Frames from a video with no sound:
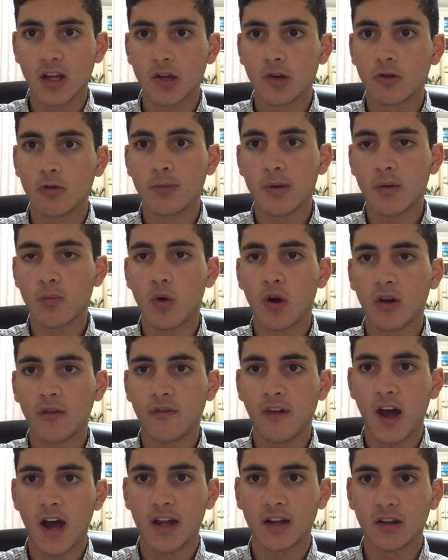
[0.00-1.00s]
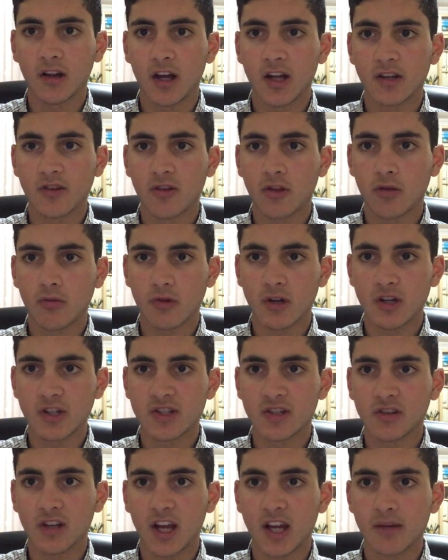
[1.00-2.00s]
It will be one of Adelaide's 3
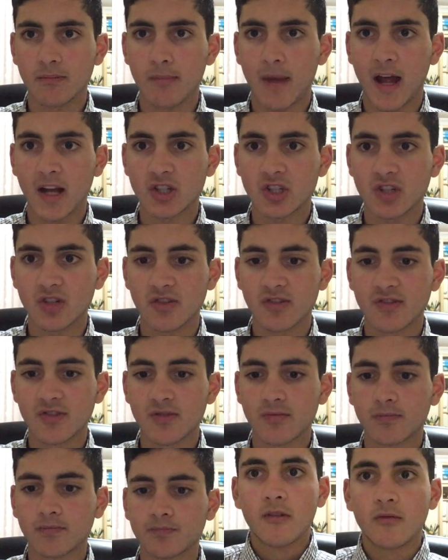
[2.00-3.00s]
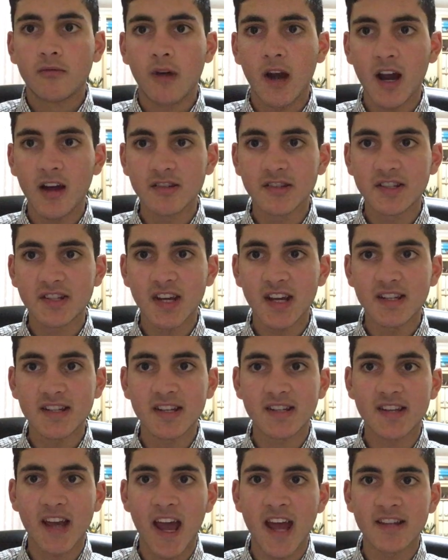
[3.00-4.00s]
delayed matches. Round 6
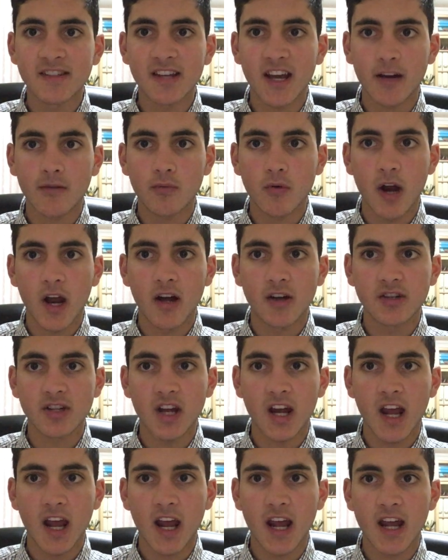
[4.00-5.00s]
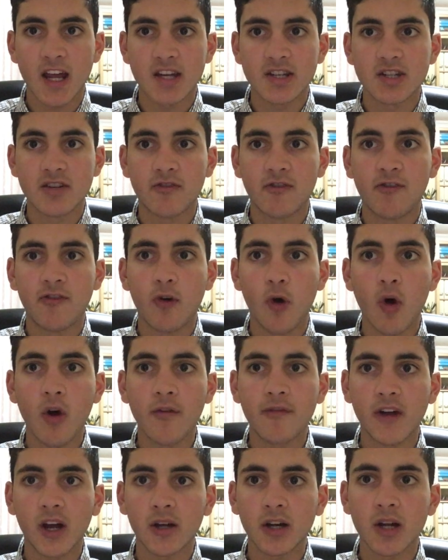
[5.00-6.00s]
is Anzac round, and
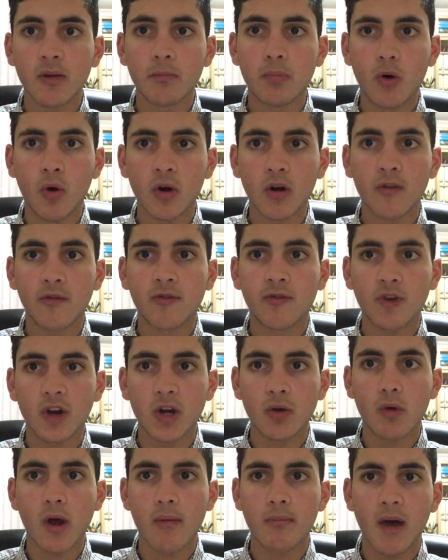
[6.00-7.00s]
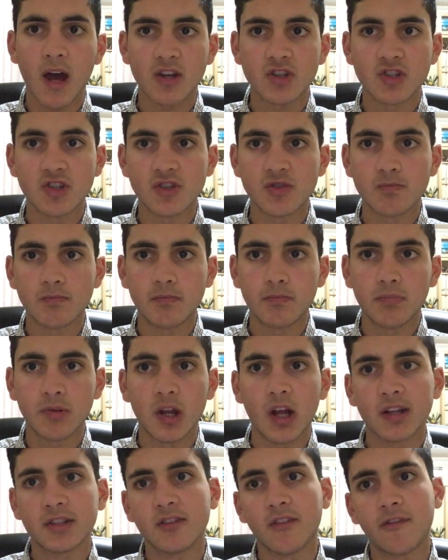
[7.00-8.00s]
4 very important free-to-air matches,
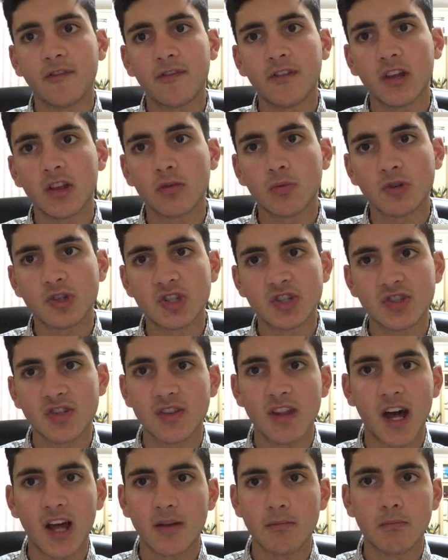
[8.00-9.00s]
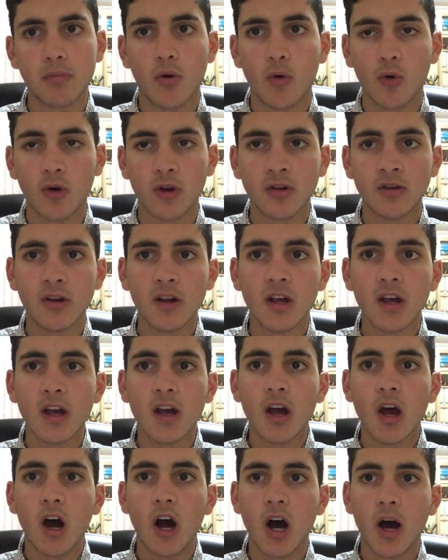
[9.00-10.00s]
plus a 5th, which isn't that important,
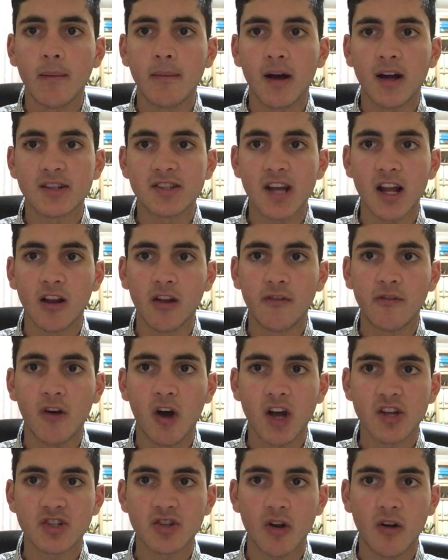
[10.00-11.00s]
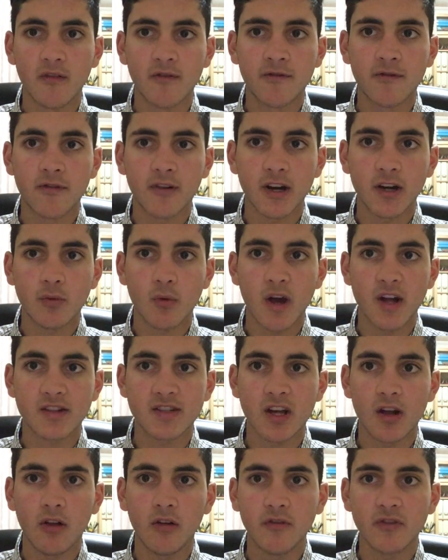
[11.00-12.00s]
are televised on free-to-air
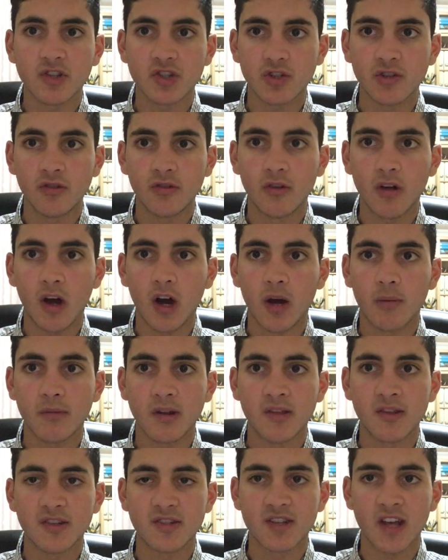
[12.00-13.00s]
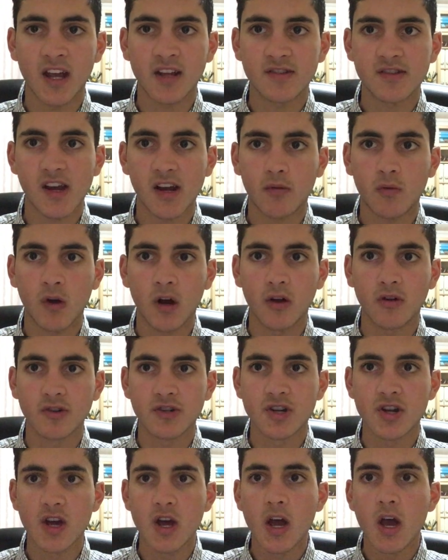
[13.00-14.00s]
television in this Anzac
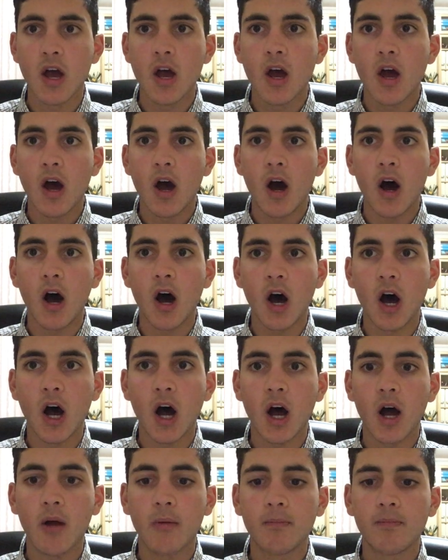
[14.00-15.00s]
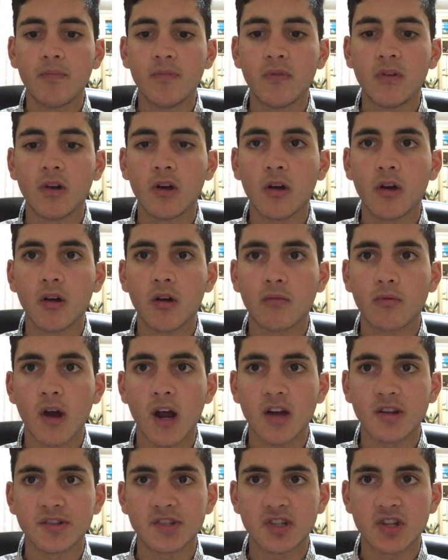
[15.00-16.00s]
round. The
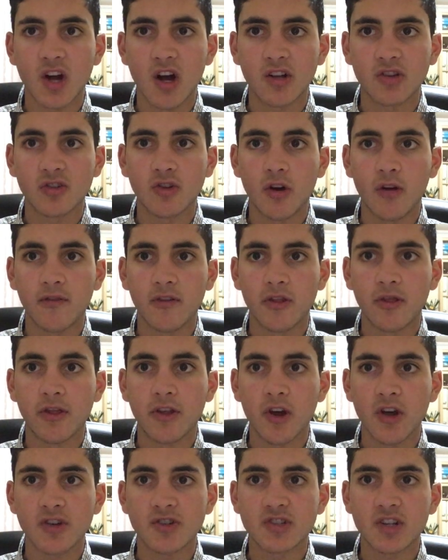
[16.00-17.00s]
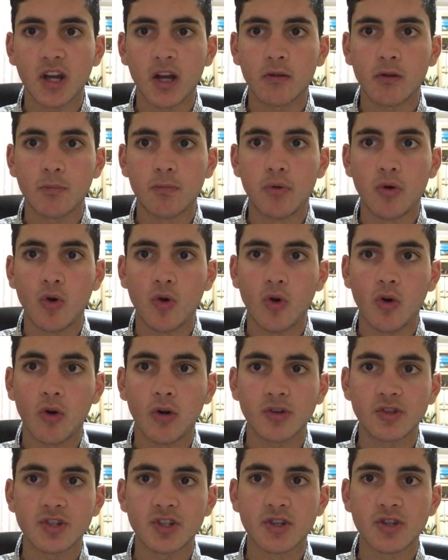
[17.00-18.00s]
round starts off on Thursday with
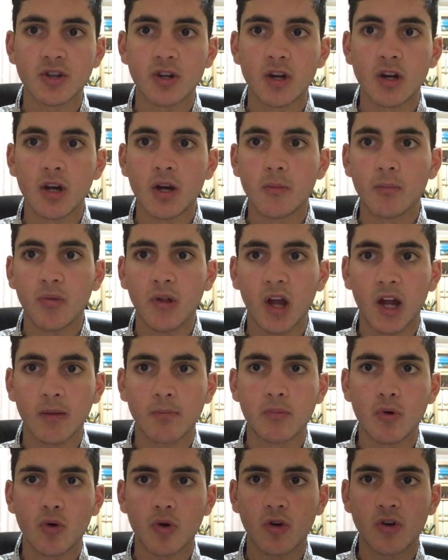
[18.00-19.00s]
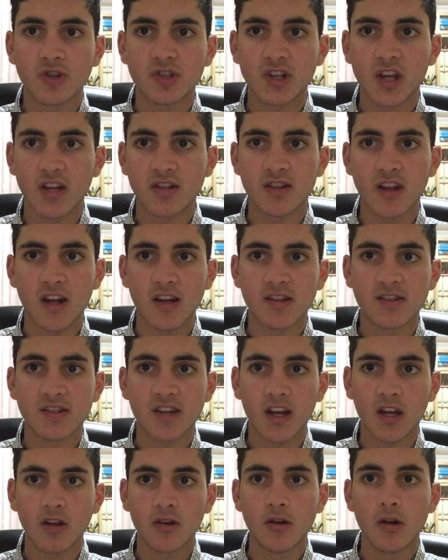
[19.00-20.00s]
Port playing Bulldogs, get to that in a
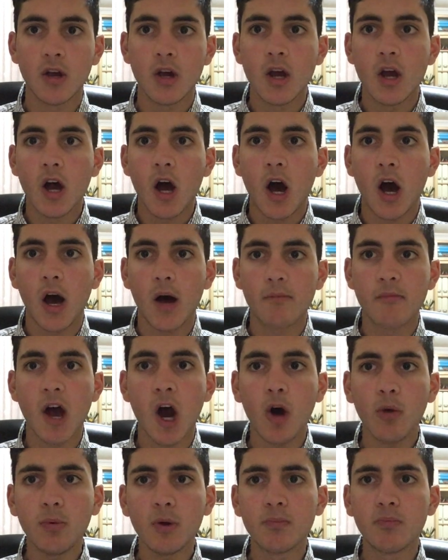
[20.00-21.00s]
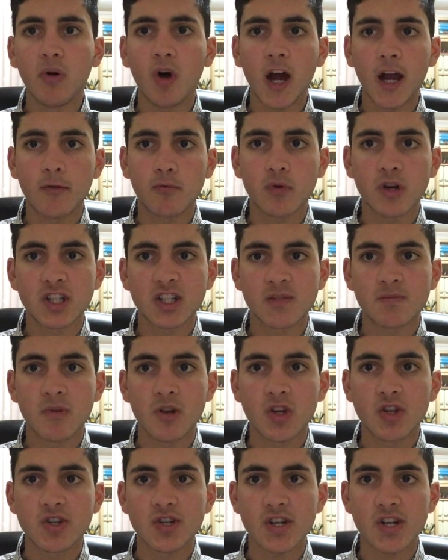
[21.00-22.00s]
second. Melbourne play
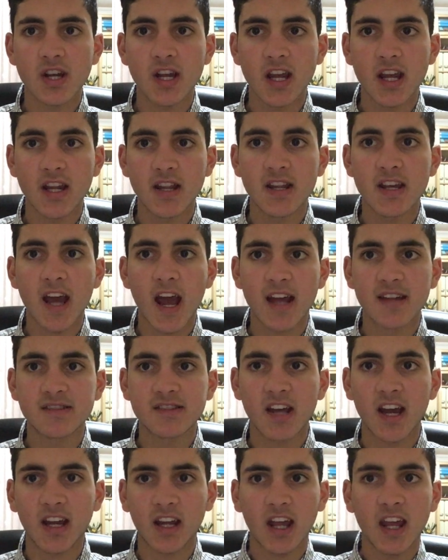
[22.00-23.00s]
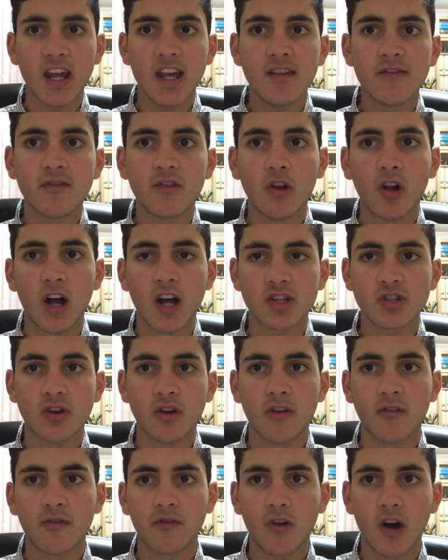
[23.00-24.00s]
Richmond in the Anzac Eve clash
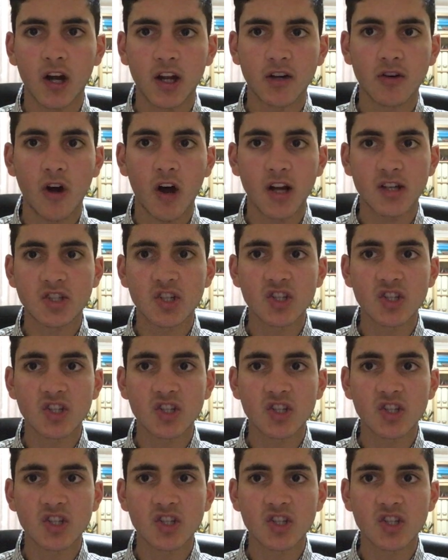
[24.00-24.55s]
on a Friday night.